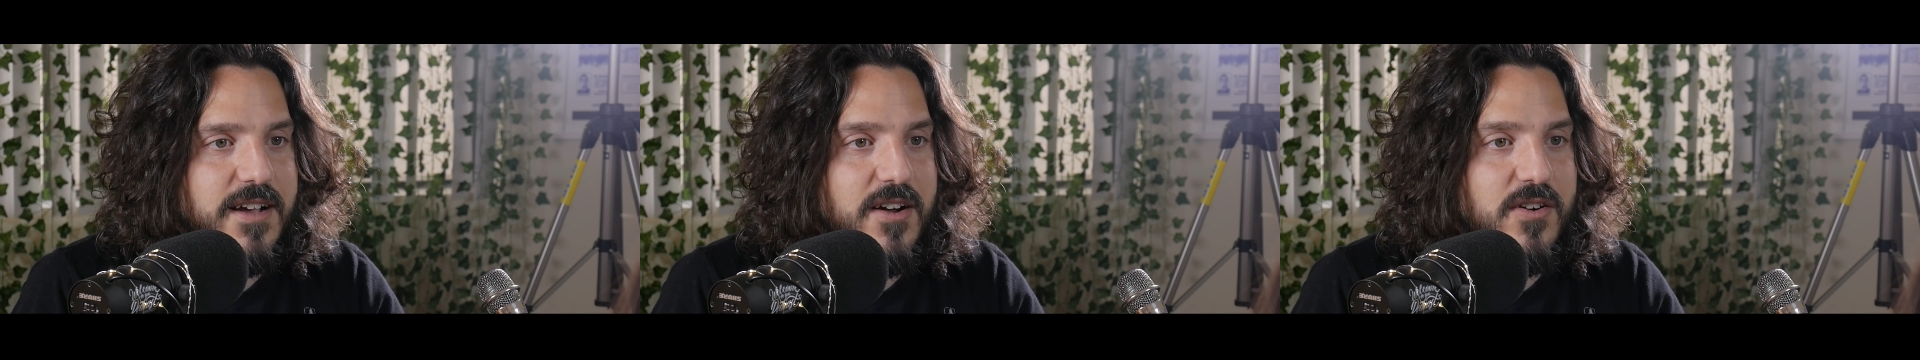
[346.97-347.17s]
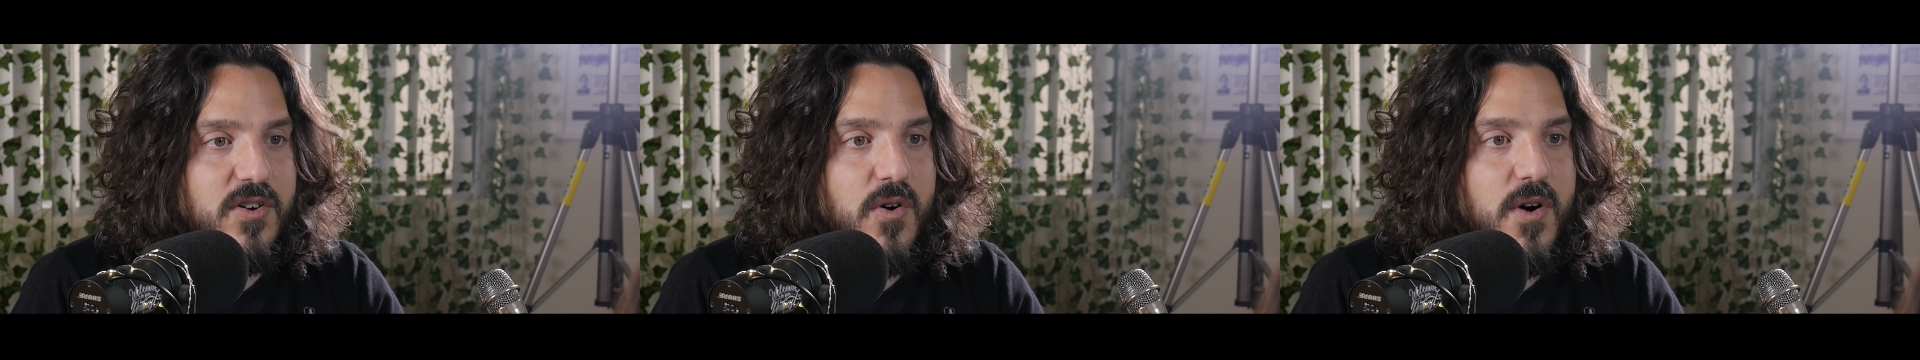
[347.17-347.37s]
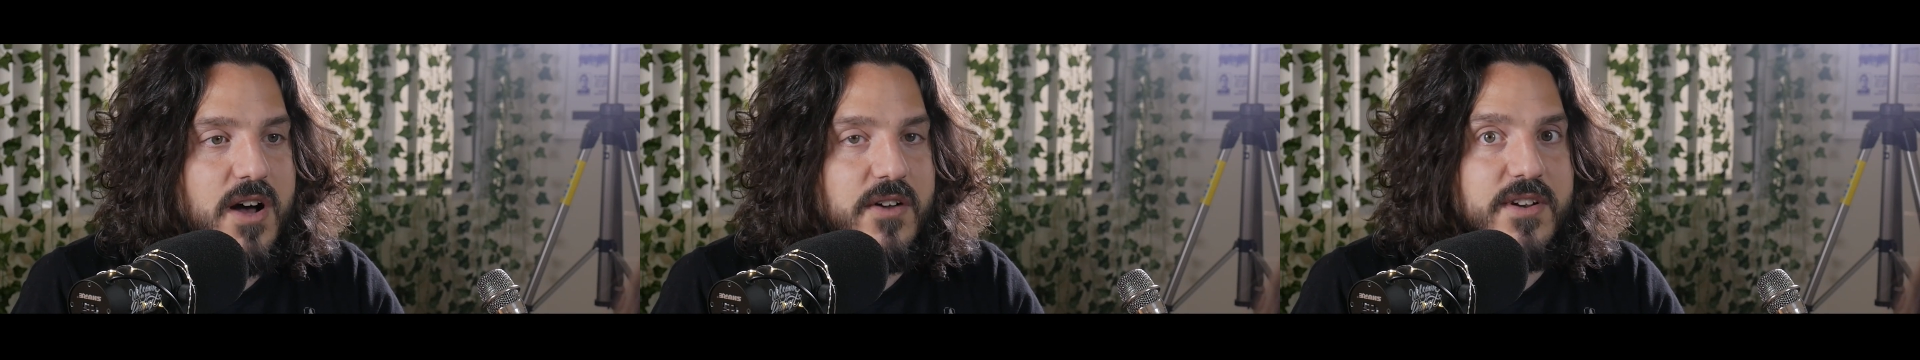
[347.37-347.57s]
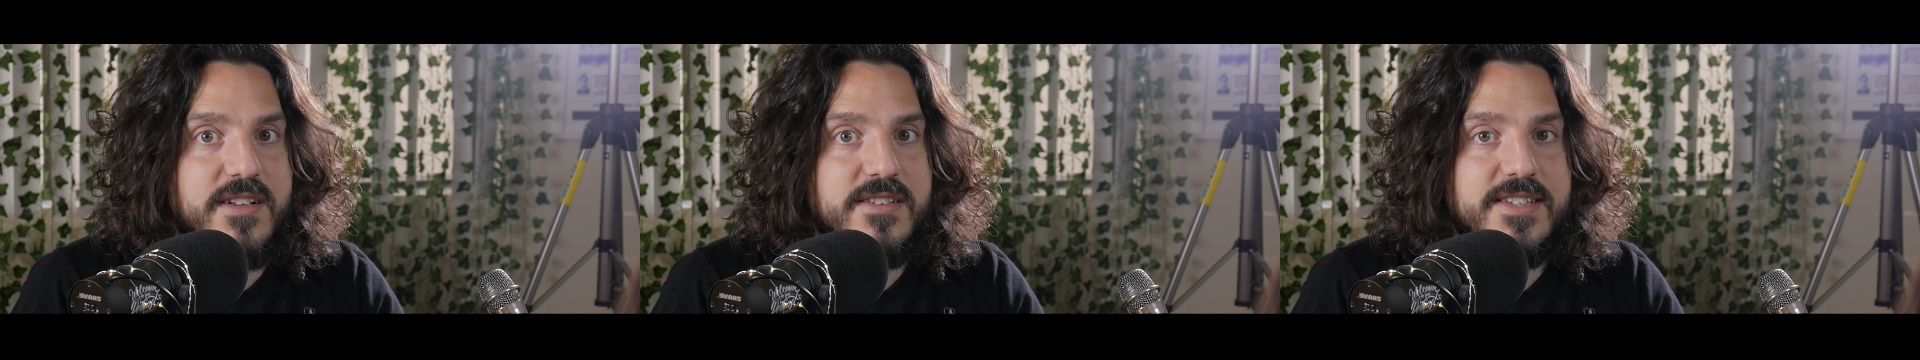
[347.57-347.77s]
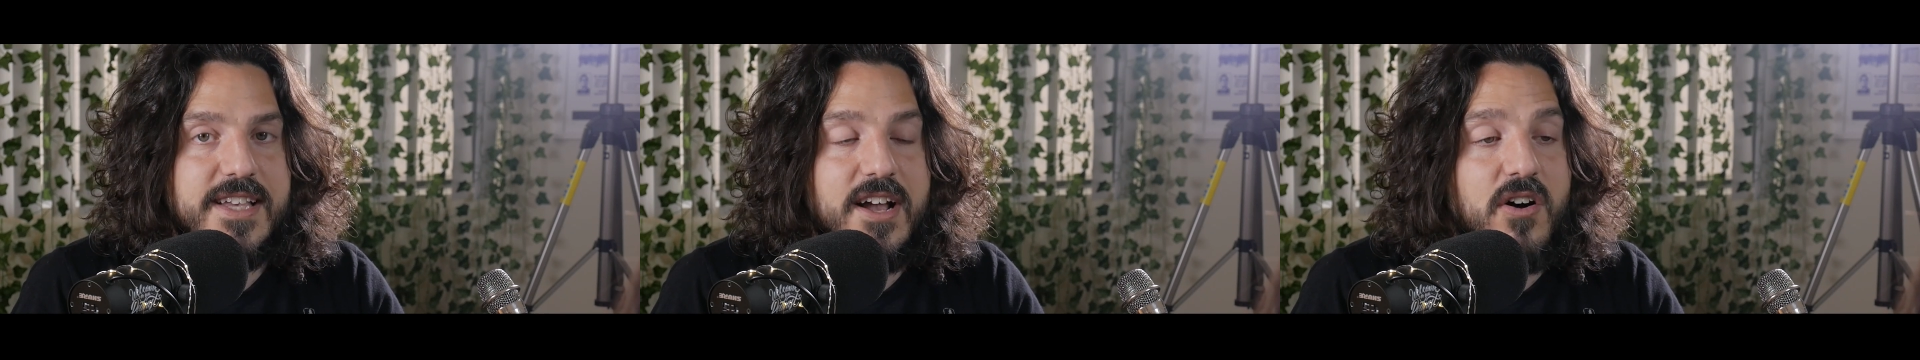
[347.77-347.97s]
Mm-hmm. I'll go out and
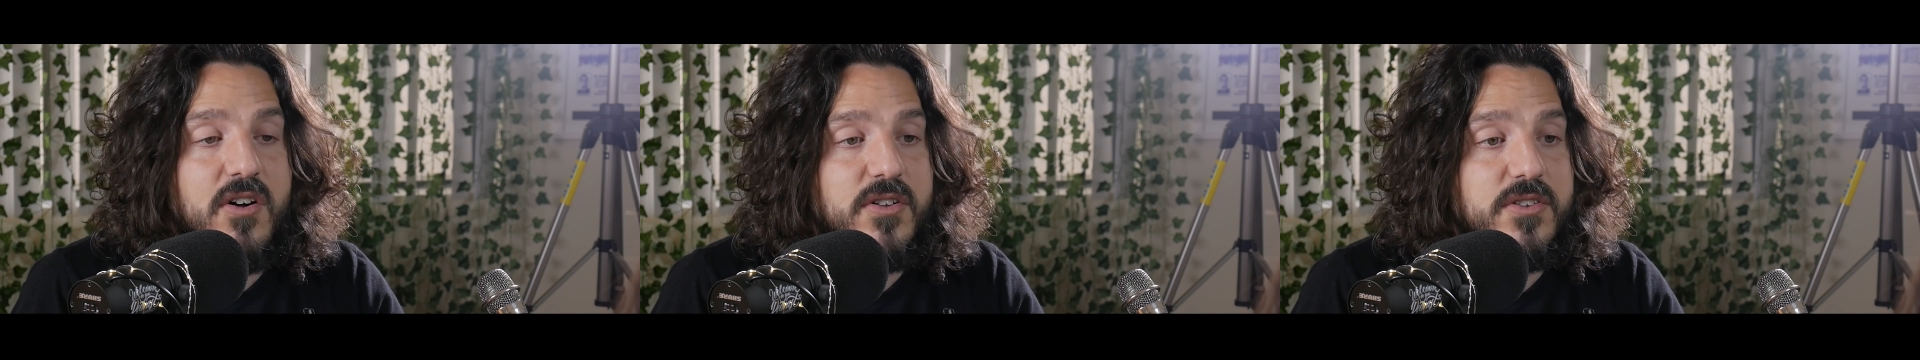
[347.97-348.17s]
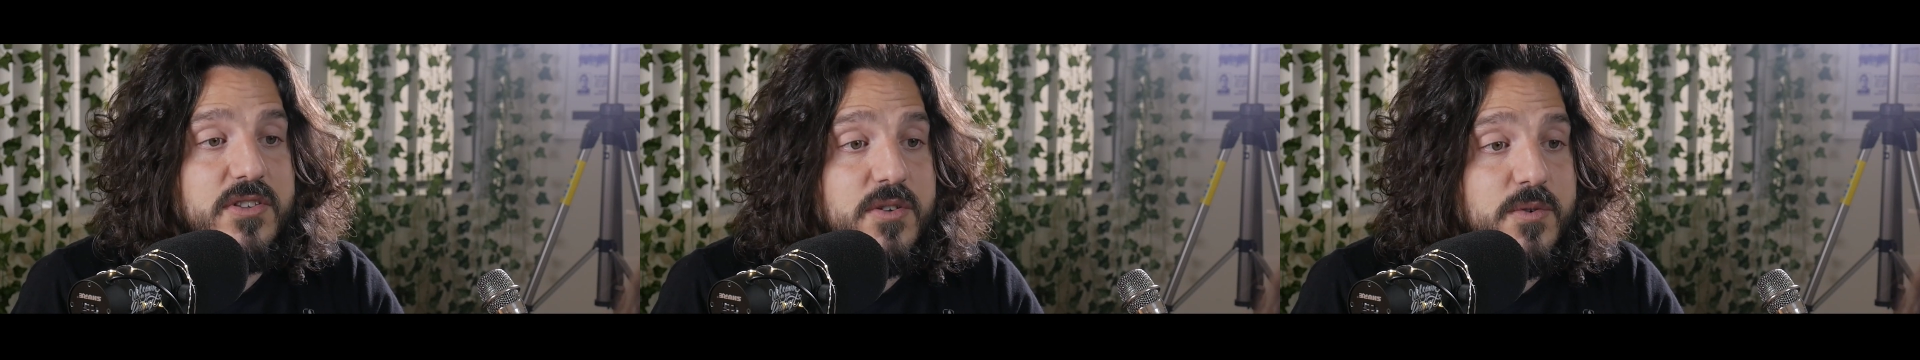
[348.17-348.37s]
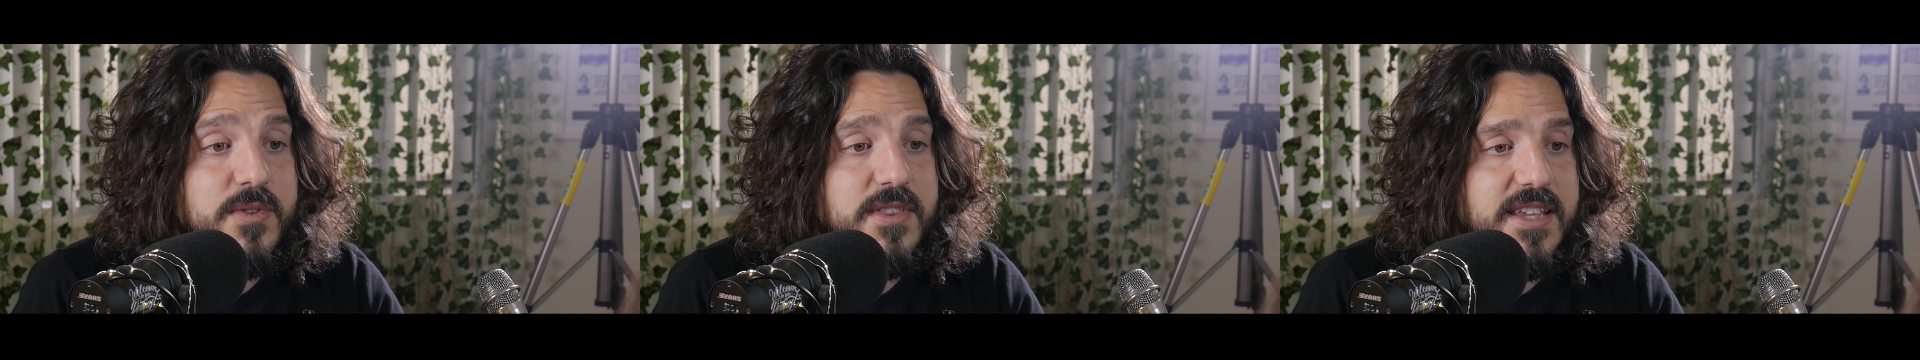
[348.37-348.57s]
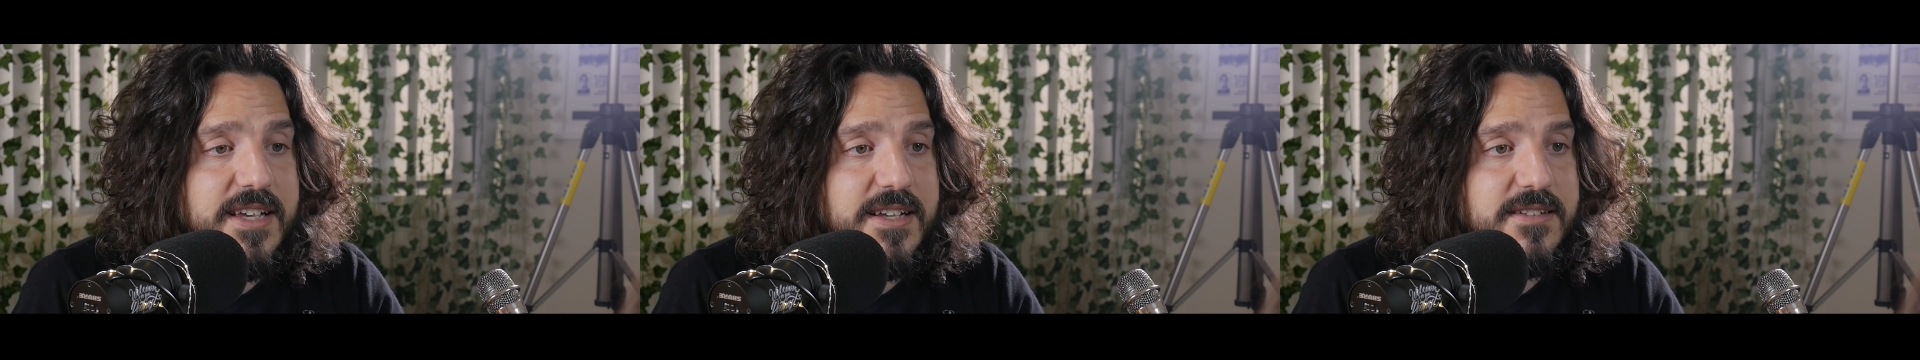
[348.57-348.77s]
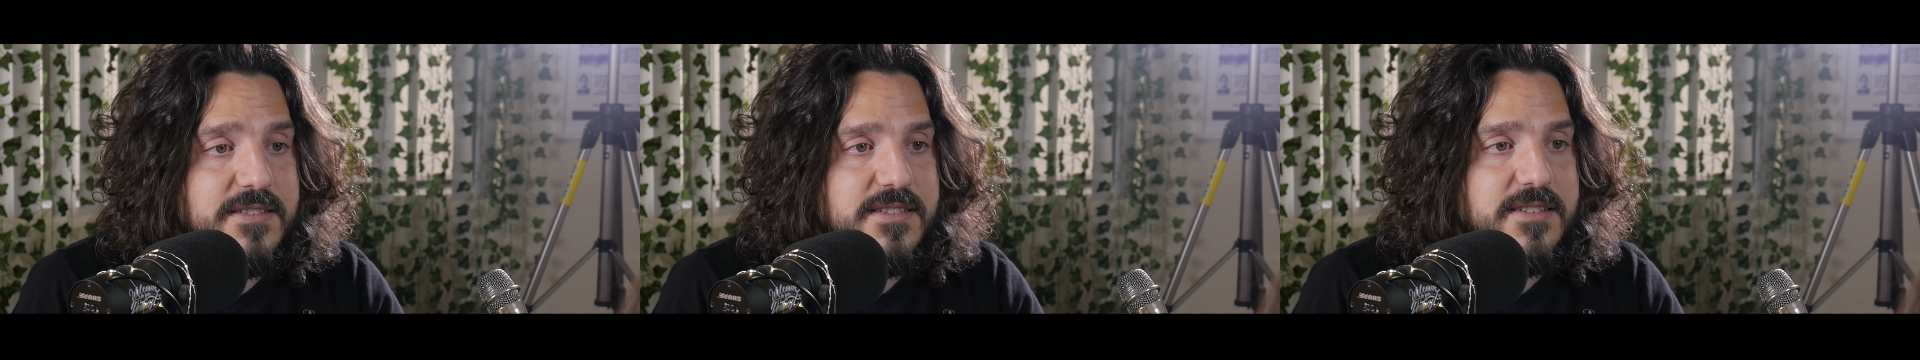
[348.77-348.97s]
I'll say all new
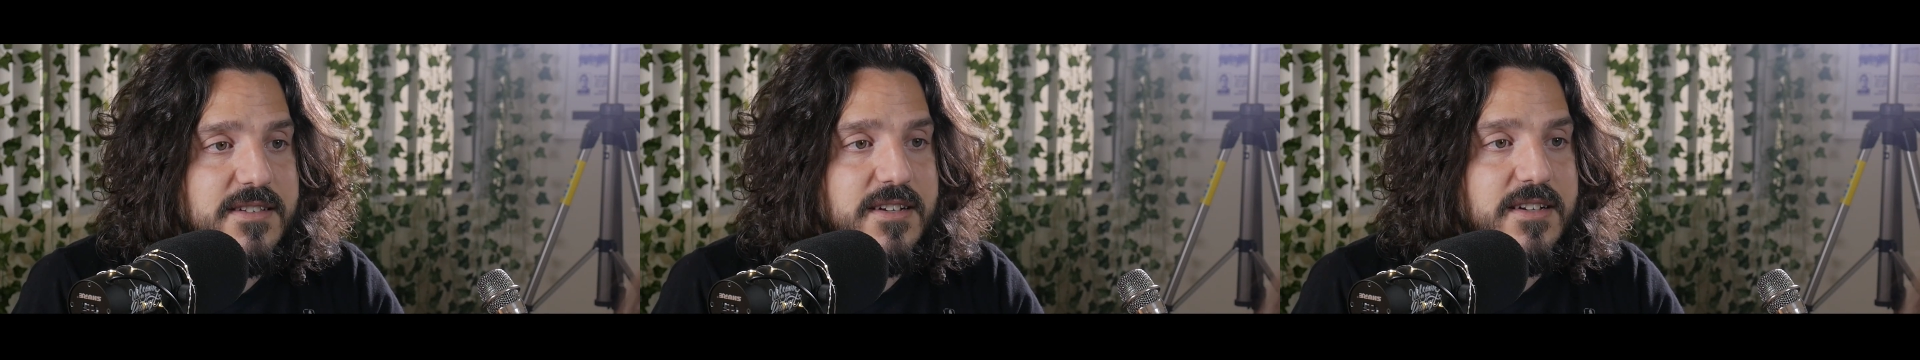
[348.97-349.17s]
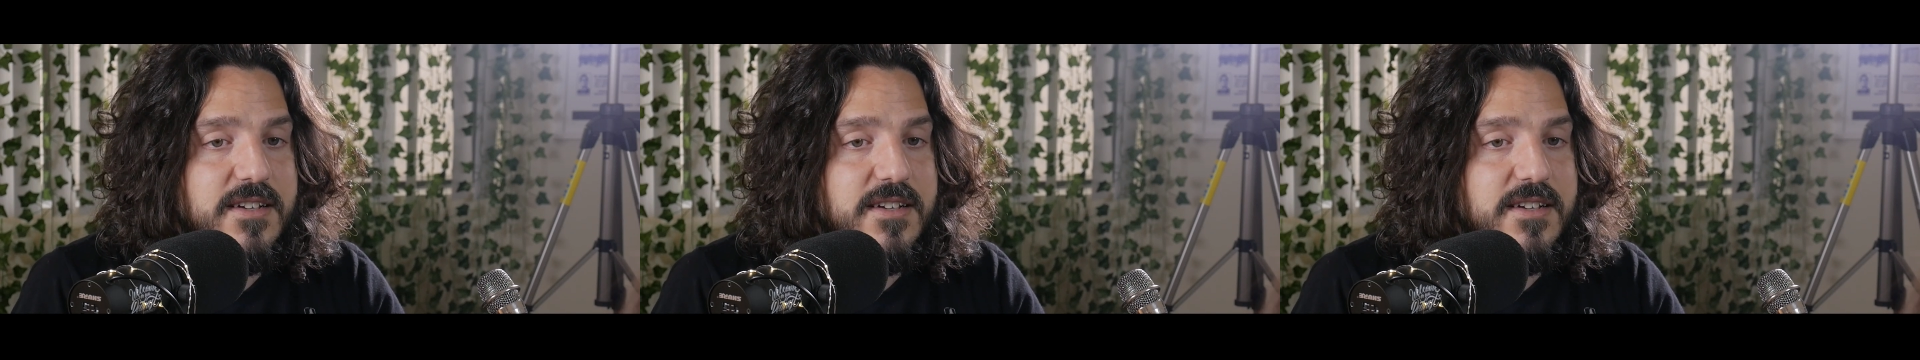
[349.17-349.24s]
things